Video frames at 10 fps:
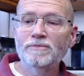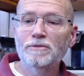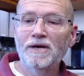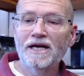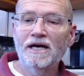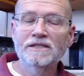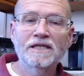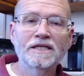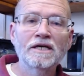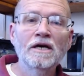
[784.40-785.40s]
to my
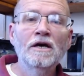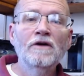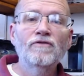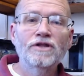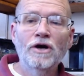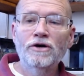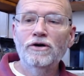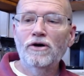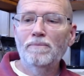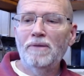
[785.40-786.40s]
content for the
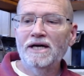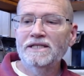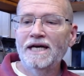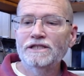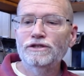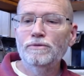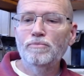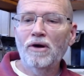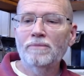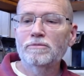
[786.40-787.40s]
audio podcast,
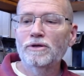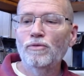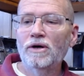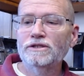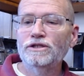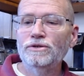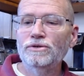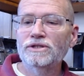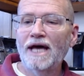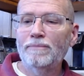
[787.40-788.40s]
you probably want to
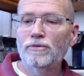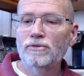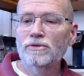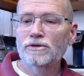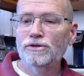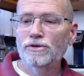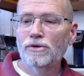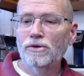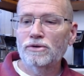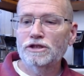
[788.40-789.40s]
use Apple,
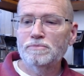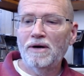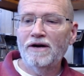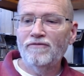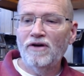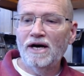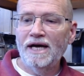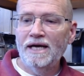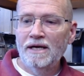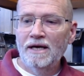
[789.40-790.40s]
Google, or
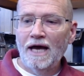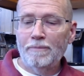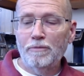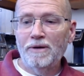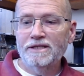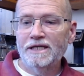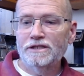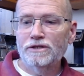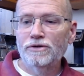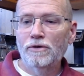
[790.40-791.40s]
Spotify. Apple
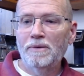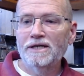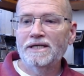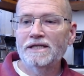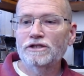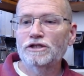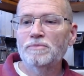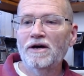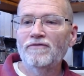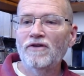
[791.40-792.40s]
Podcasts, Google Podcasts,
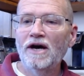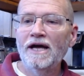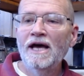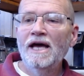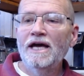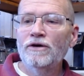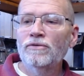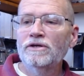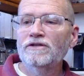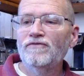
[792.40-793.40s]
or Spotify. In
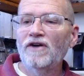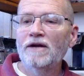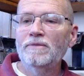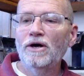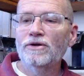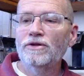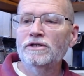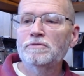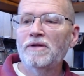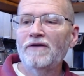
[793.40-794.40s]
order to find me on
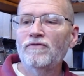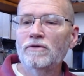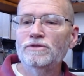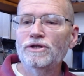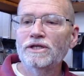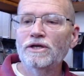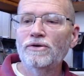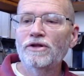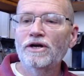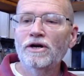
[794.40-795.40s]
those platforms, you can
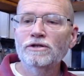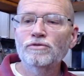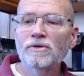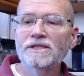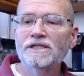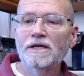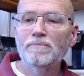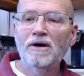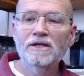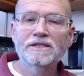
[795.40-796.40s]
go to the Kurt's Religion and
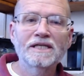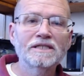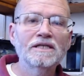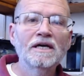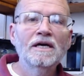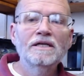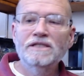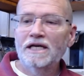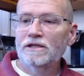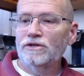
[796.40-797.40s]
Politics
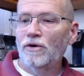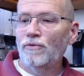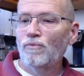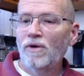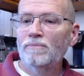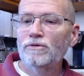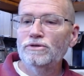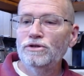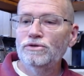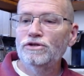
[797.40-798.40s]
channels on Rumble,
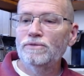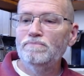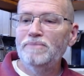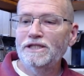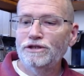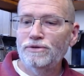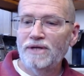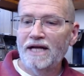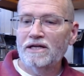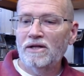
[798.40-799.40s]
YouTube,
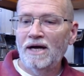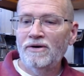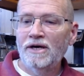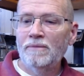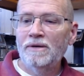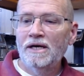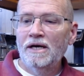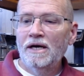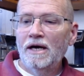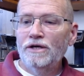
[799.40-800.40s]
BitChute, and CloutHub.
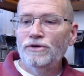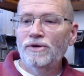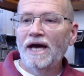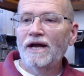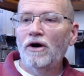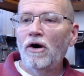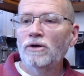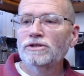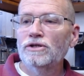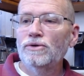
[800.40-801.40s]
You can
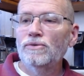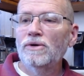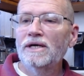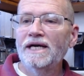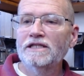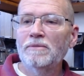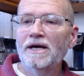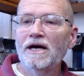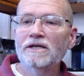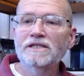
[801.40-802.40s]
also get to
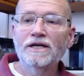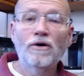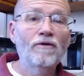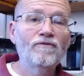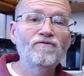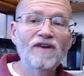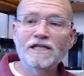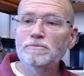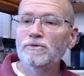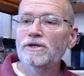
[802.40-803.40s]
my content on
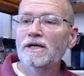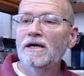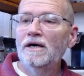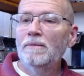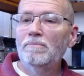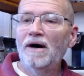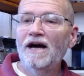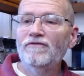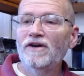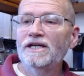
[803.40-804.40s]
Facebook
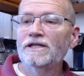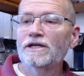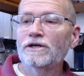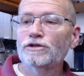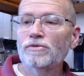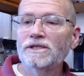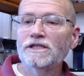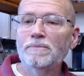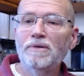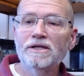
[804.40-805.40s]
by finding the Kurt's
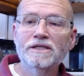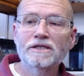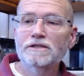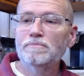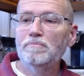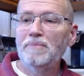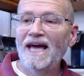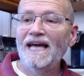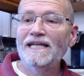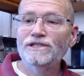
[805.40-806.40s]
Religion and Politics
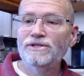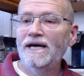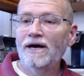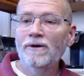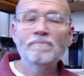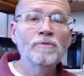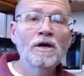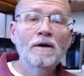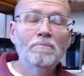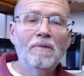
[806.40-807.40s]
page there.
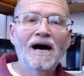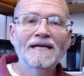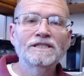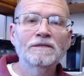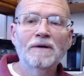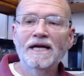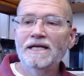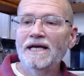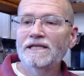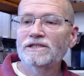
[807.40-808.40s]
Minds,
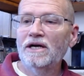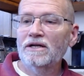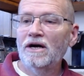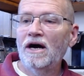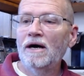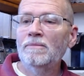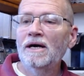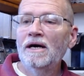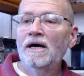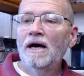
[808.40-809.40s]

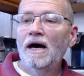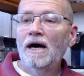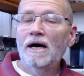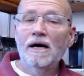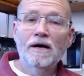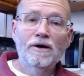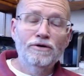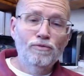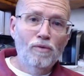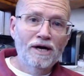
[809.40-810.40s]
minds.com, uh,
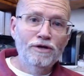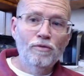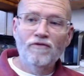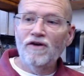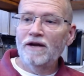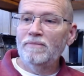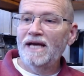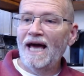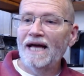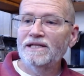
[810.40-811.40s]
you, where you will find
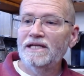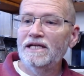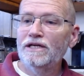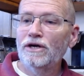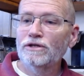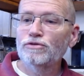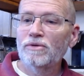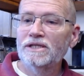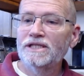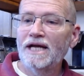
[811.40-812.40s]
me at the Kurt's
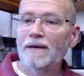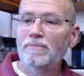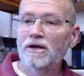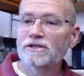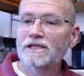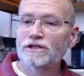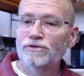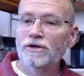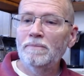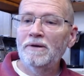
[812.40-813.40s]
Religion and Politics
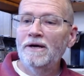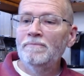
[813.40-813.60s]
group